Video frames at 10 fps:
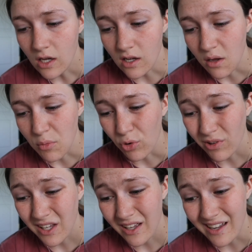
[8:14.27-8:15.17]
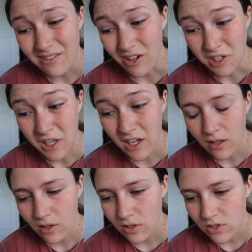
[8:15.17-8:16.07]
or like kind of ugly
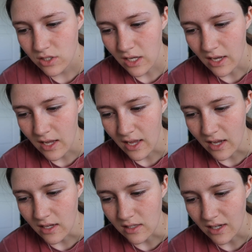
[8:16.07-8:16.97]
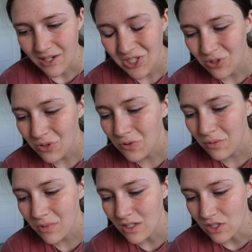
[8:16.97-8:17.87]
colors, and I just don't know what
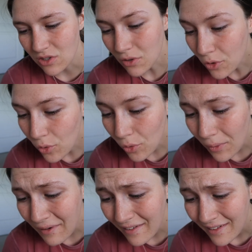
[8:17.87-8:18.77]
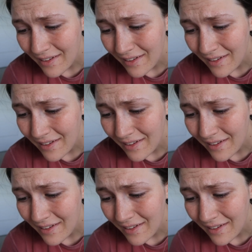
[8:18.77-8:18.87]
I'm gonna do.